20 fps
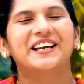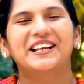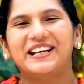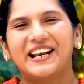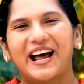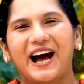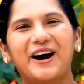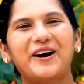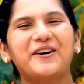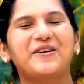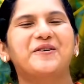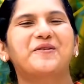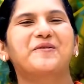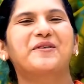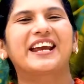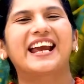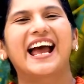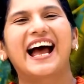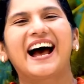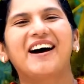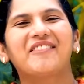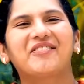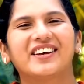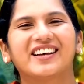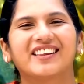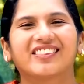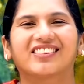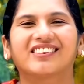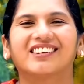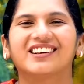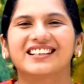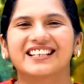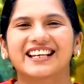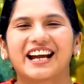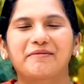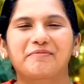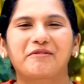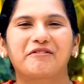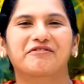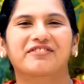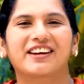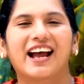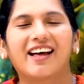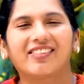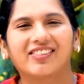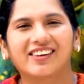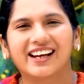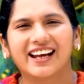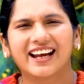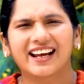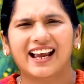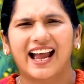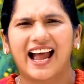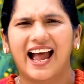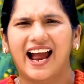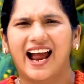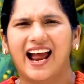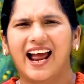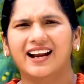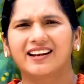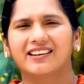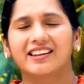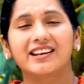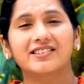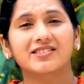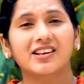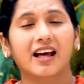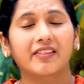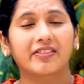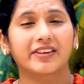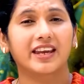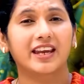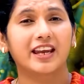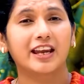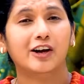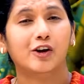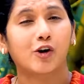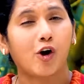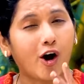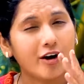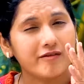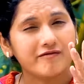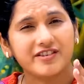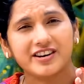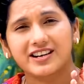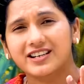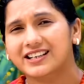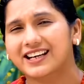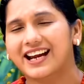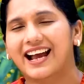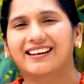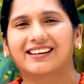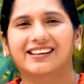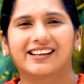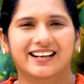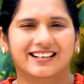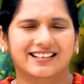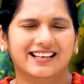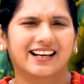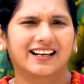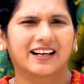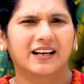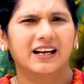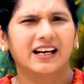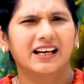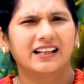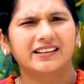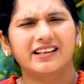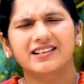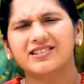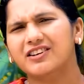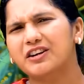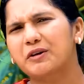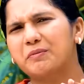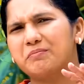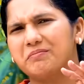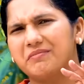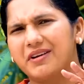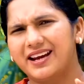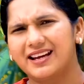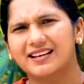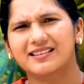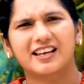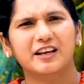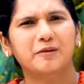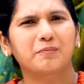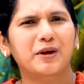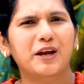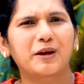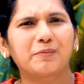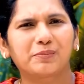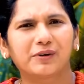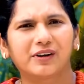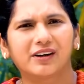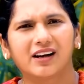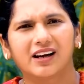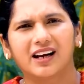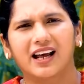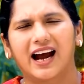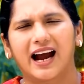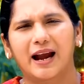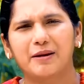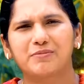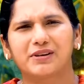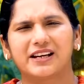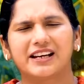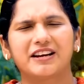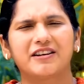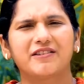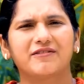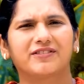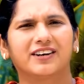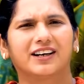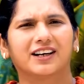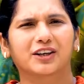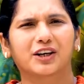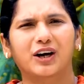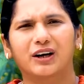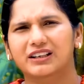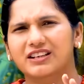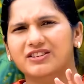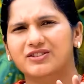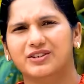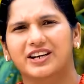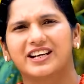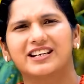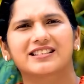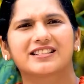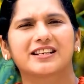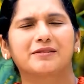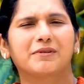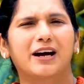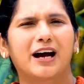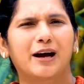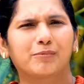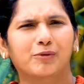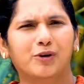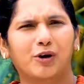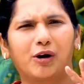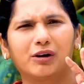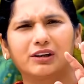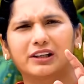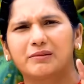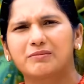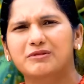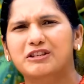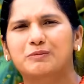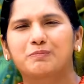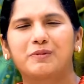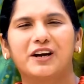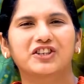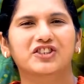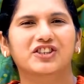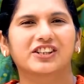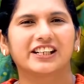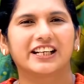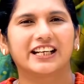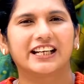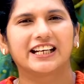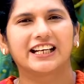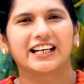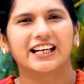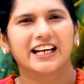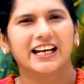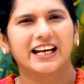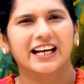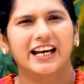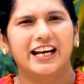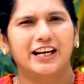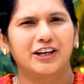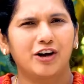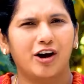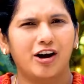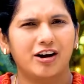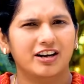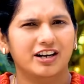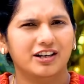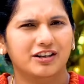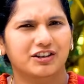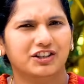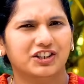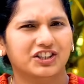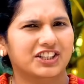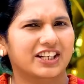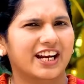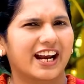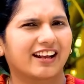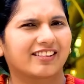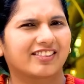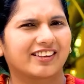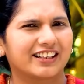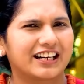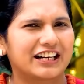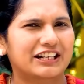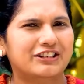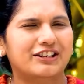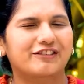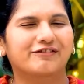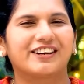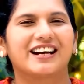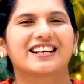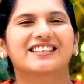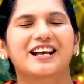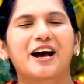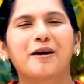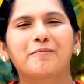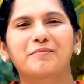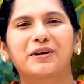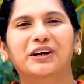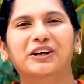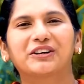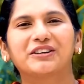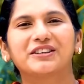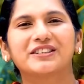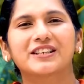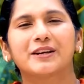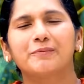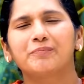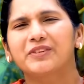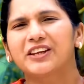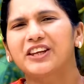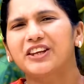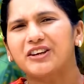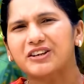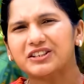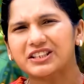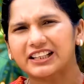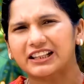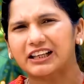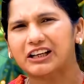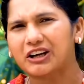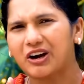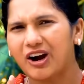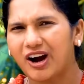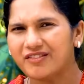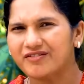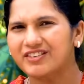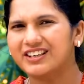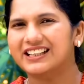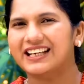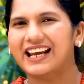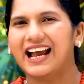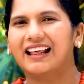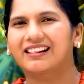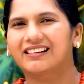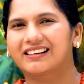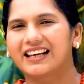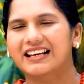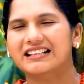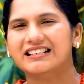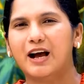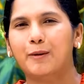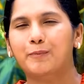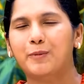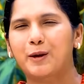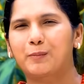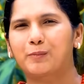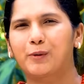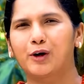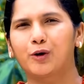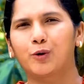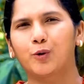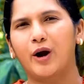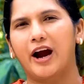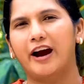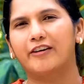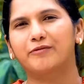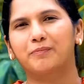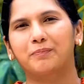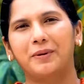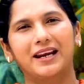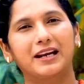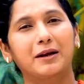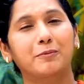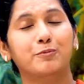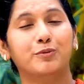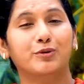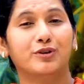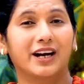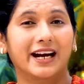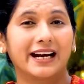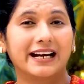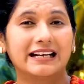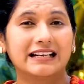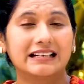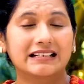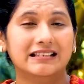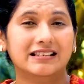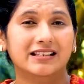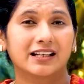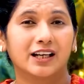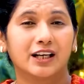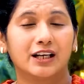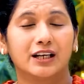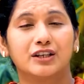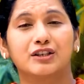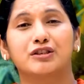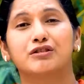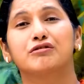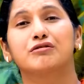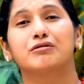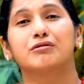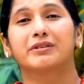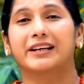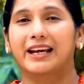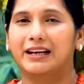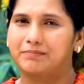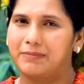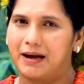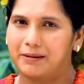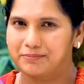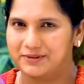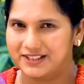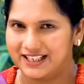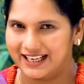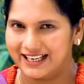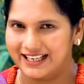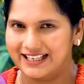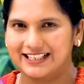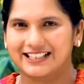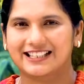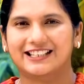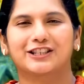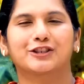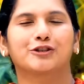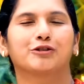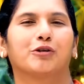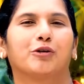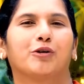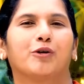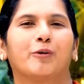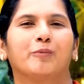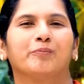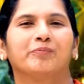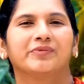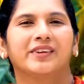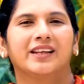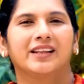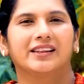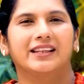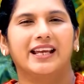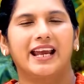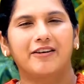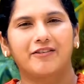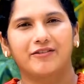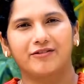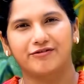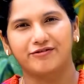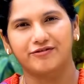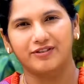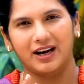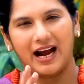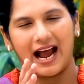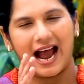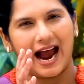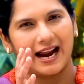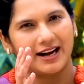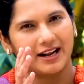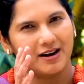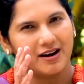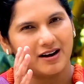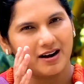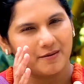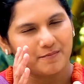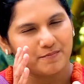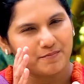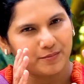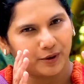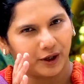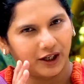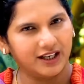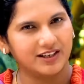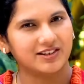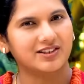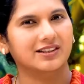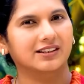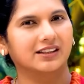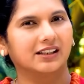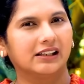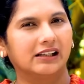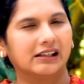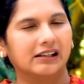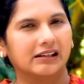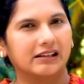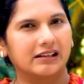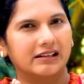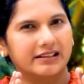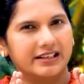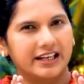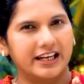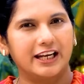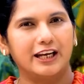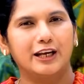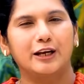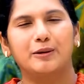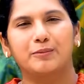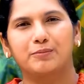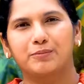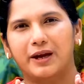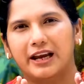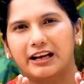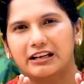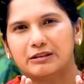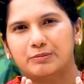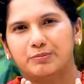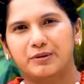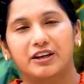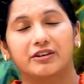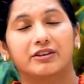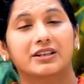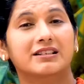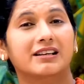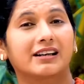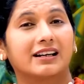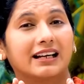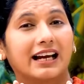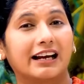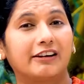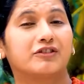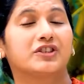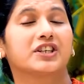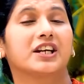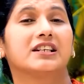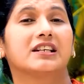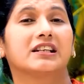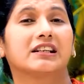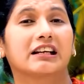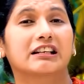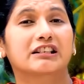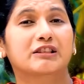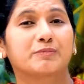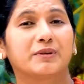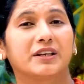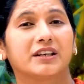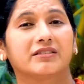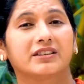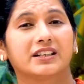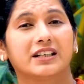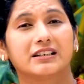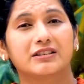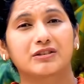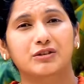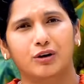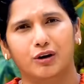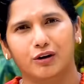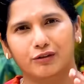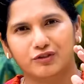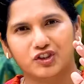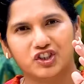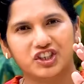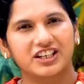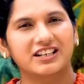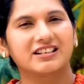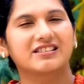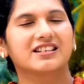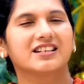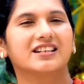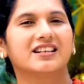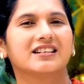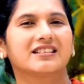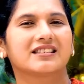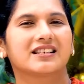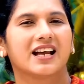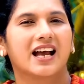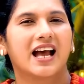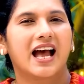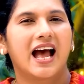Now, we have the third type of Catholic, and these are the convert Catholics. And these are amazing people. I believe God has raised them up, called them specially in order to shake the rest of us up, because usually the convert Catholics are people who have paid a price to get baptized. So they've had a personal, deep experience, a life-changing experience of Jesus,